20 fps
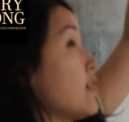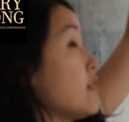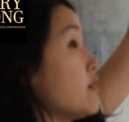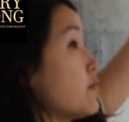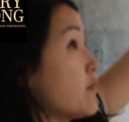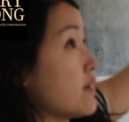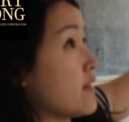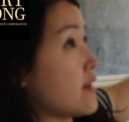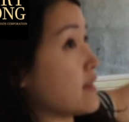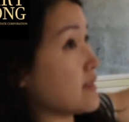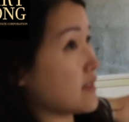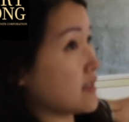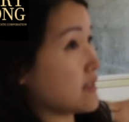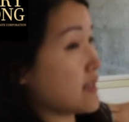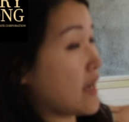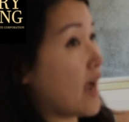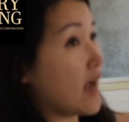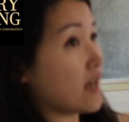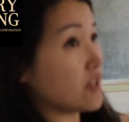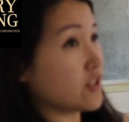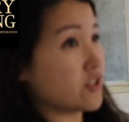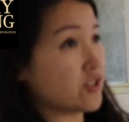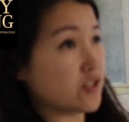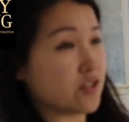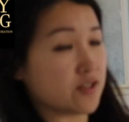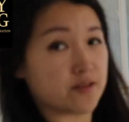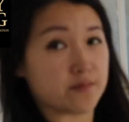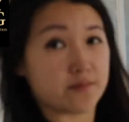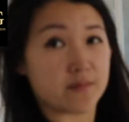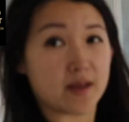anywhere that's attached
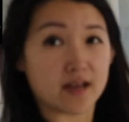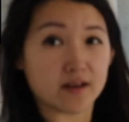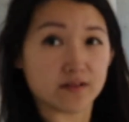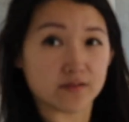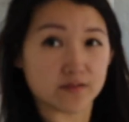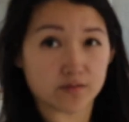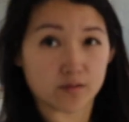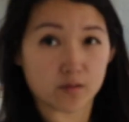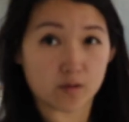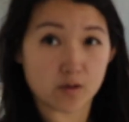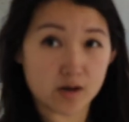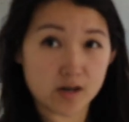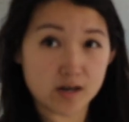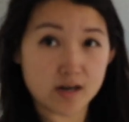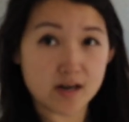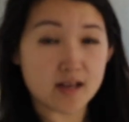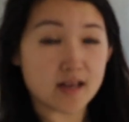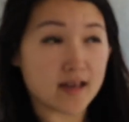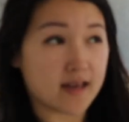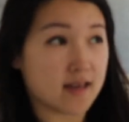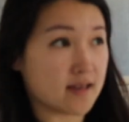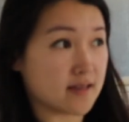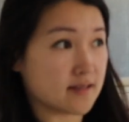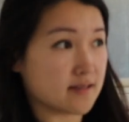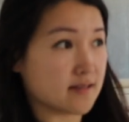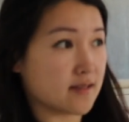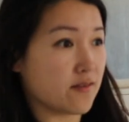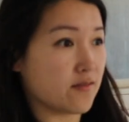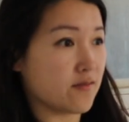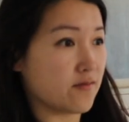to the main floor mm -hmm.
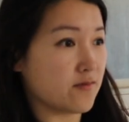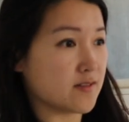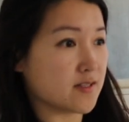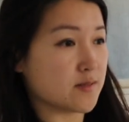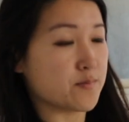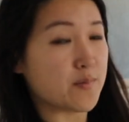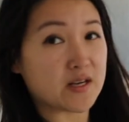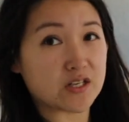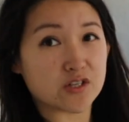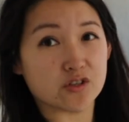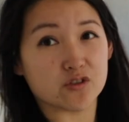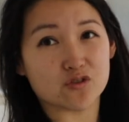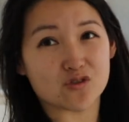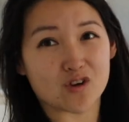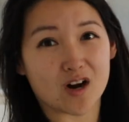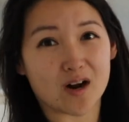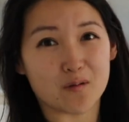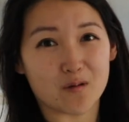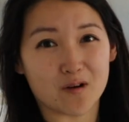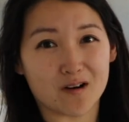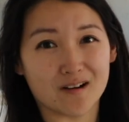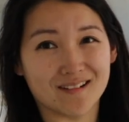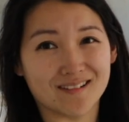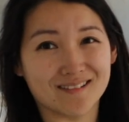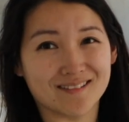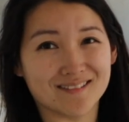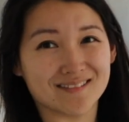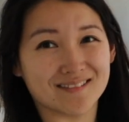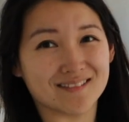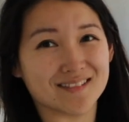is a special drywall.
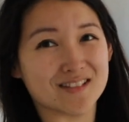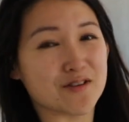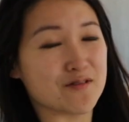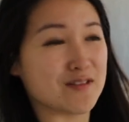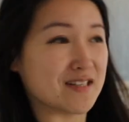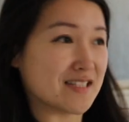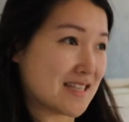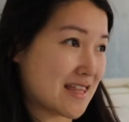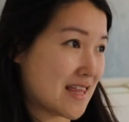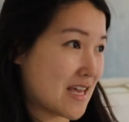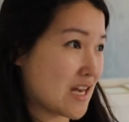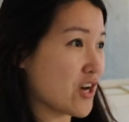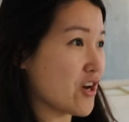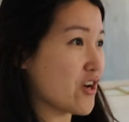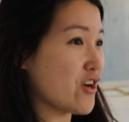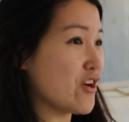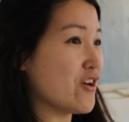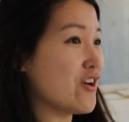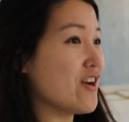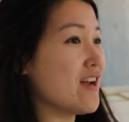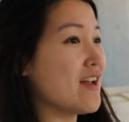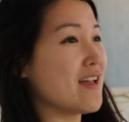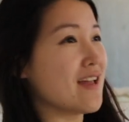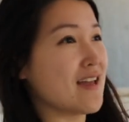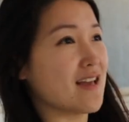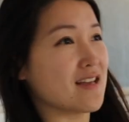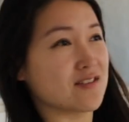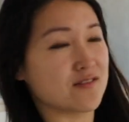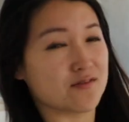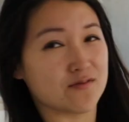Mm -hmm. So it's thicker,
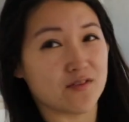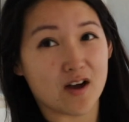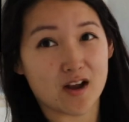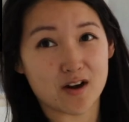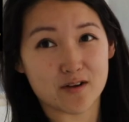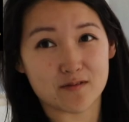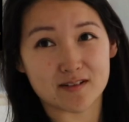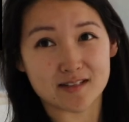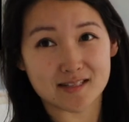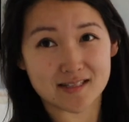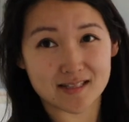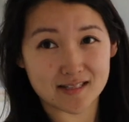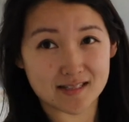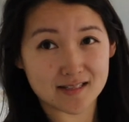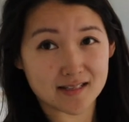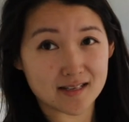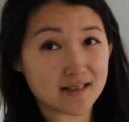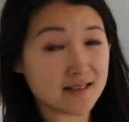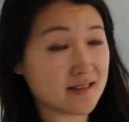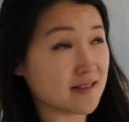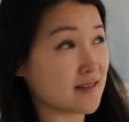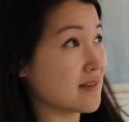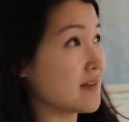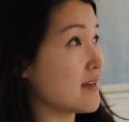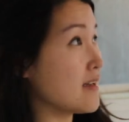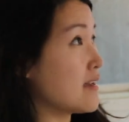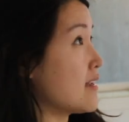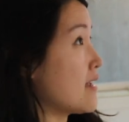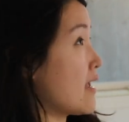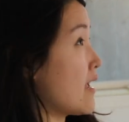it's fire resistant,
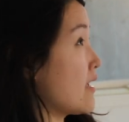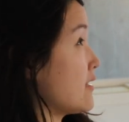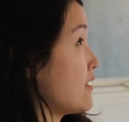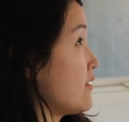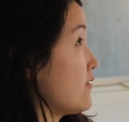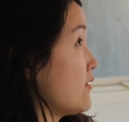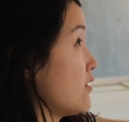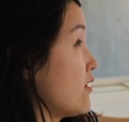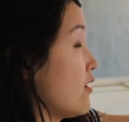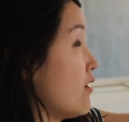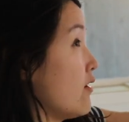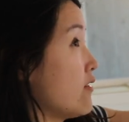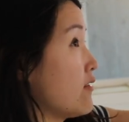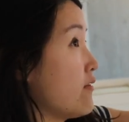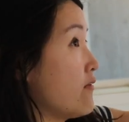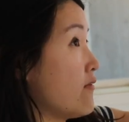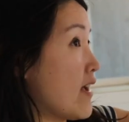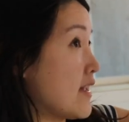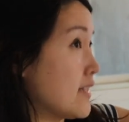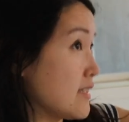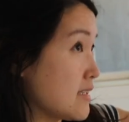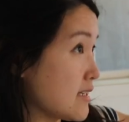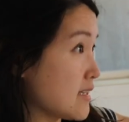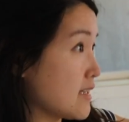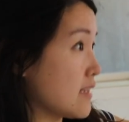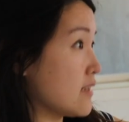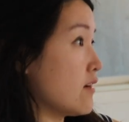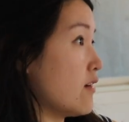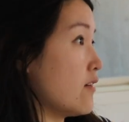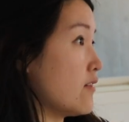and even all the
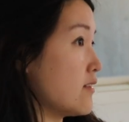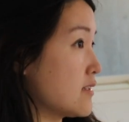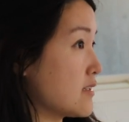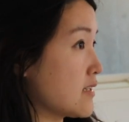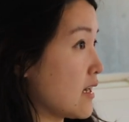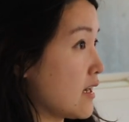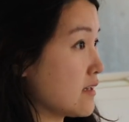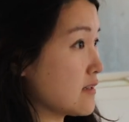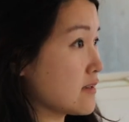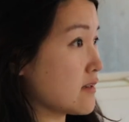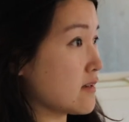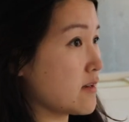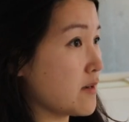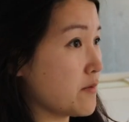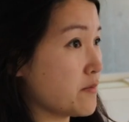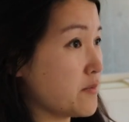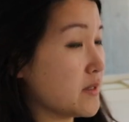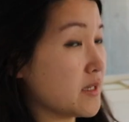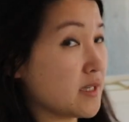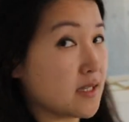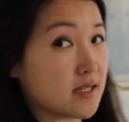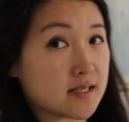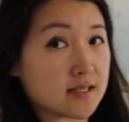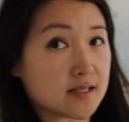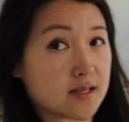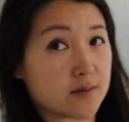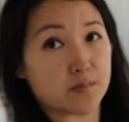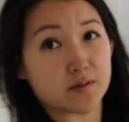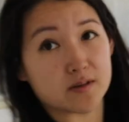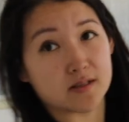venting and all the ducts are completely
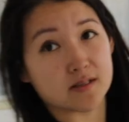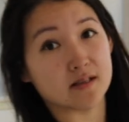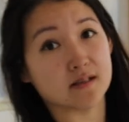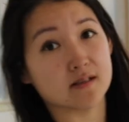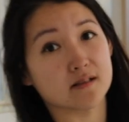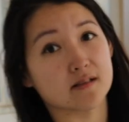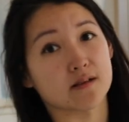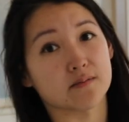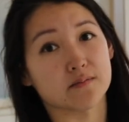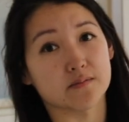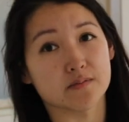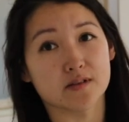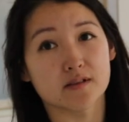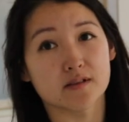separate systems